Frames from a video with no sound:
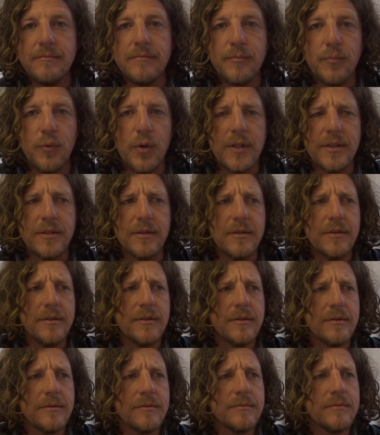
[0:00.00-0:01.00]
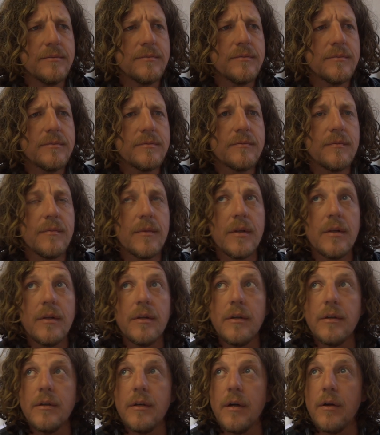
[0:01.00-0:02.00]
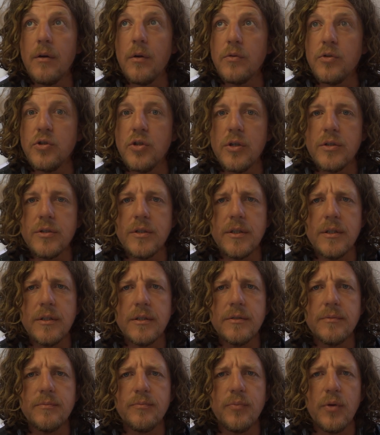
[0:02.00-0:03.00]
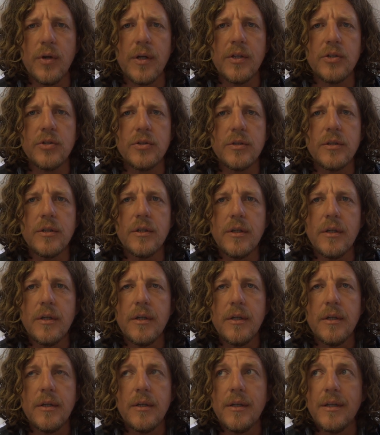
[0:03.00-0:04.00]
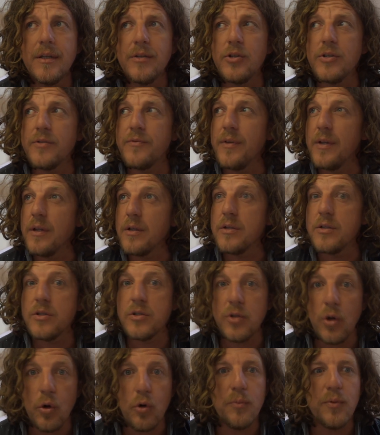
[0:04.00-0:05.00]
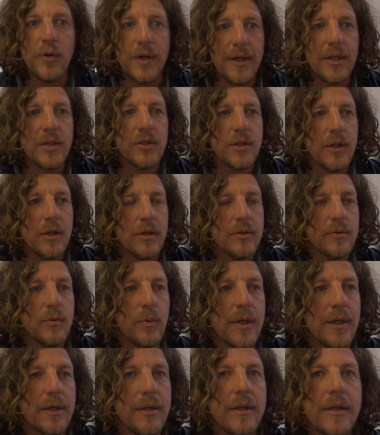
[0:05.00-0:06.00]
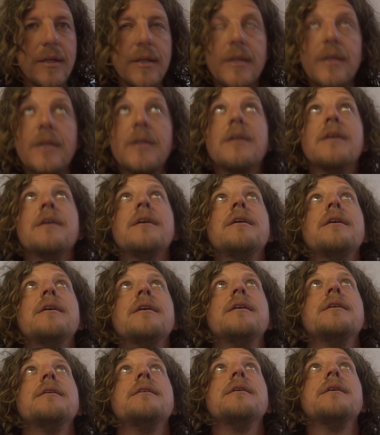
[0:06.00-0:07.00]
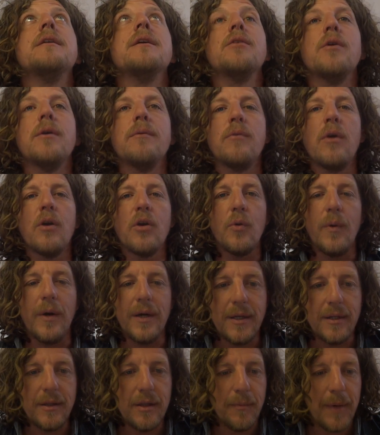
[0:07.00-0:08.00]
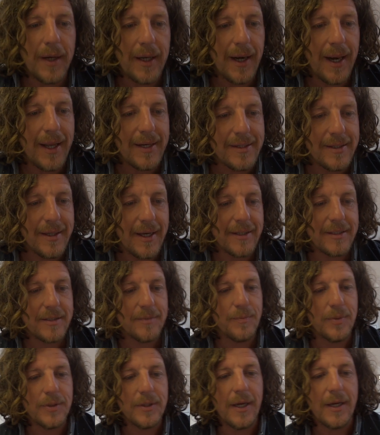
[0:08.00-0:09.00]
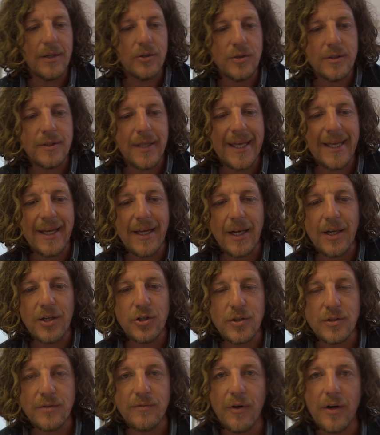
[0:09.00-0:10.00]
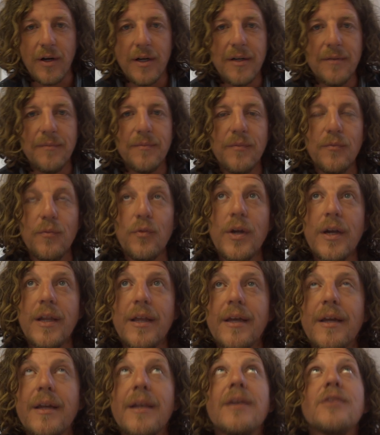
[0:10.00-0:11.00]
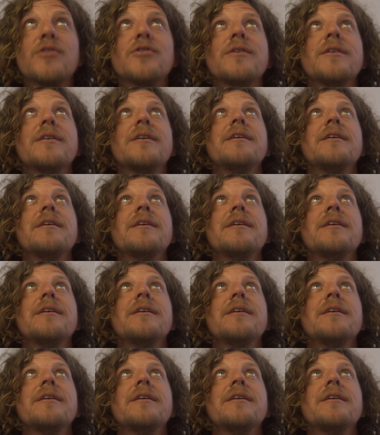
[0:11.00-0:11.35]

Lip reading: Britain. I know Jersey is British. It just feels so British here, it's weird. I know I'm not quite in the mainland yet, but yeah, just English as fuck, really English.